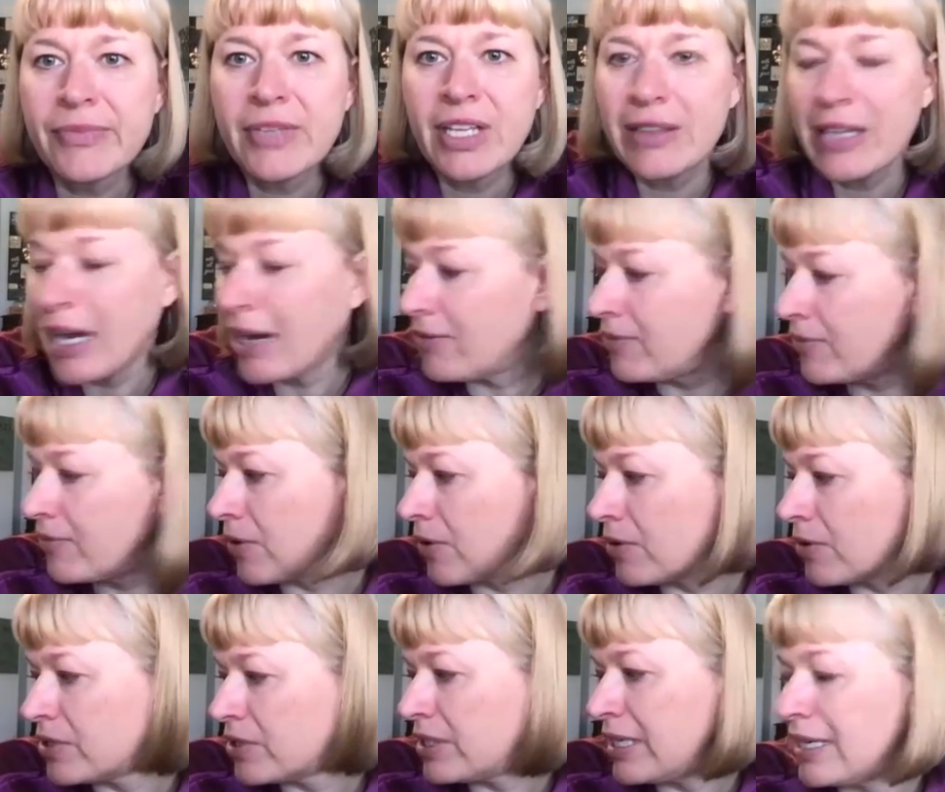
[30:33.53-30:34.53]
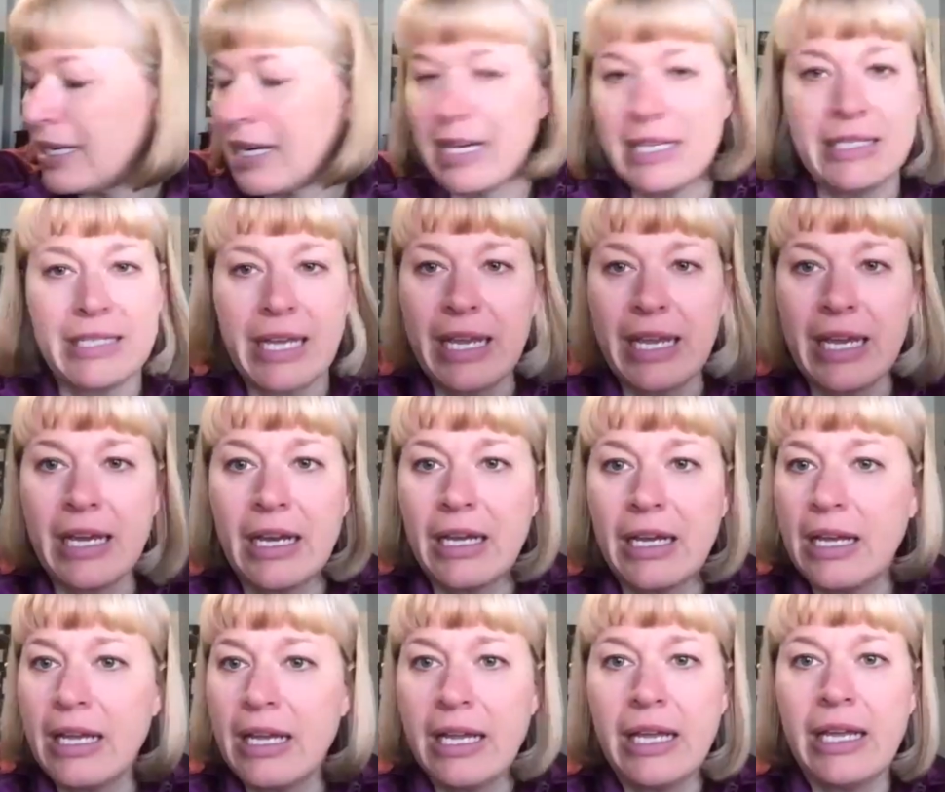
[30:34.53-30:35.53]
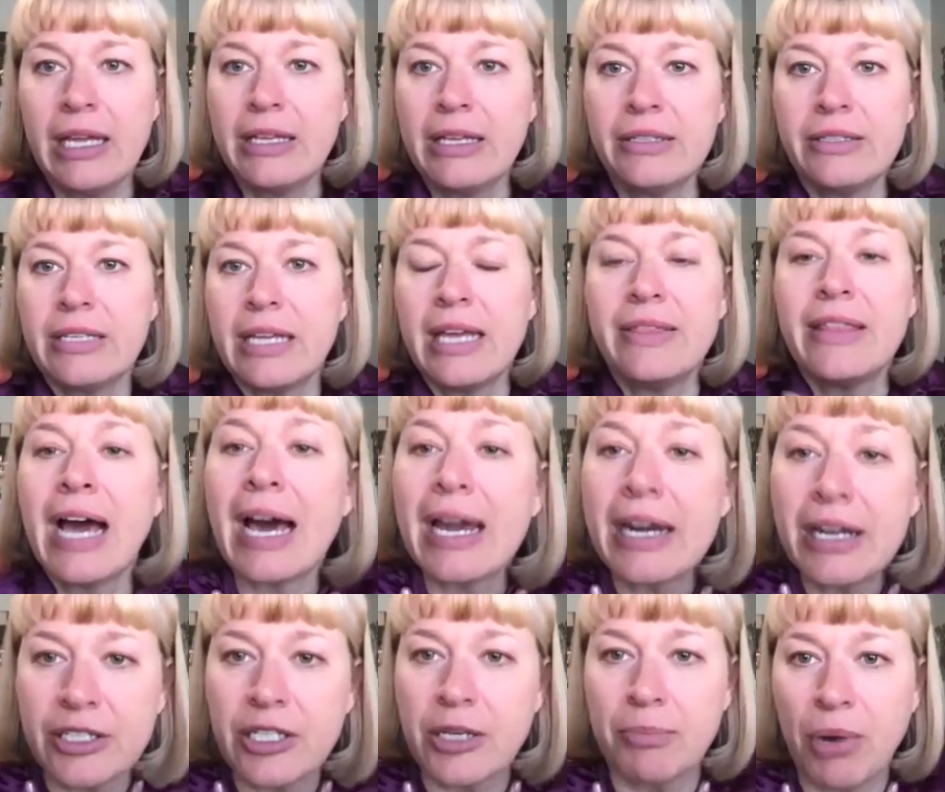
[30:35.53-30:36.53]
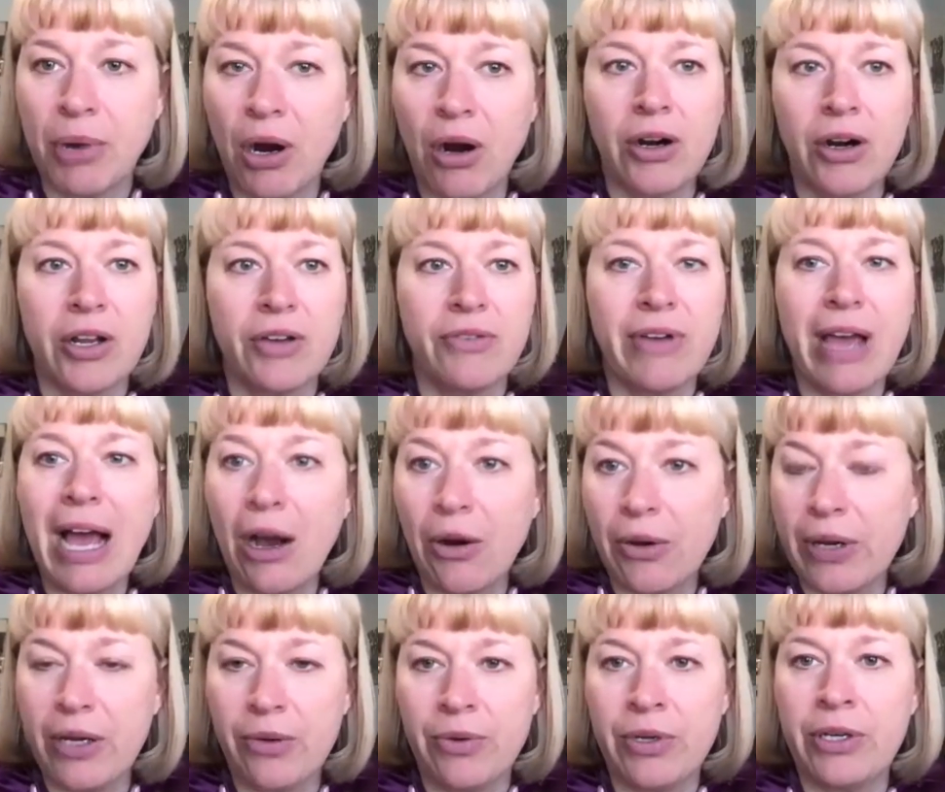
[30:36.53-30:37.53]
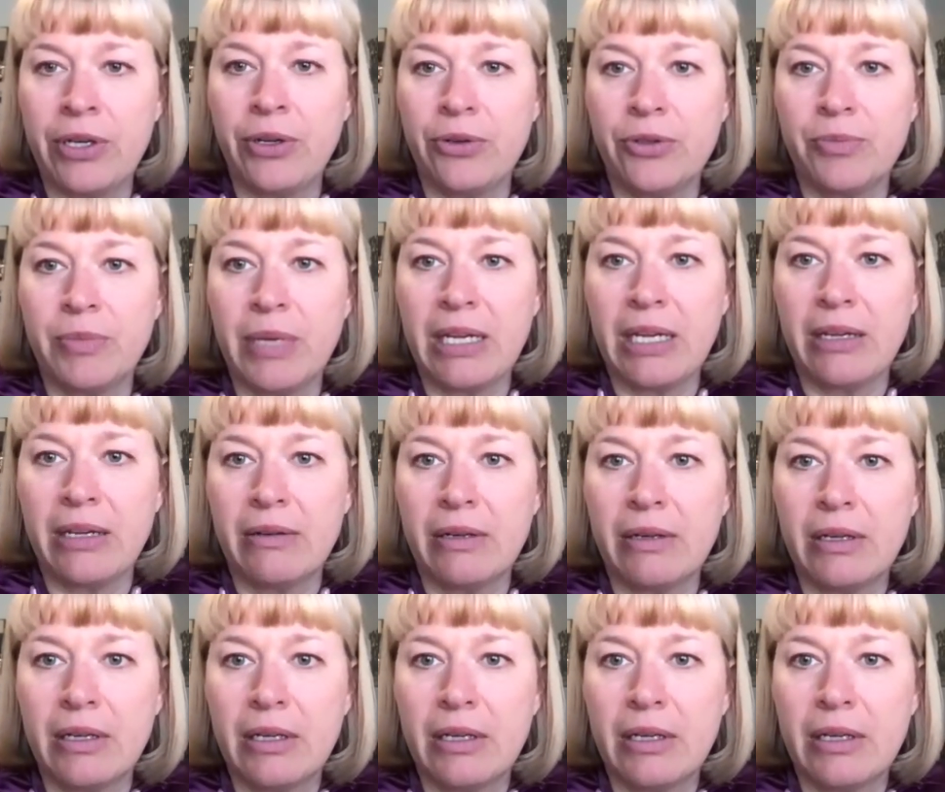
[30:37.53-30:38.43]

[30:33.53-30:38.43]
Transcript: That verse in Isaiah is a part of how he renews me.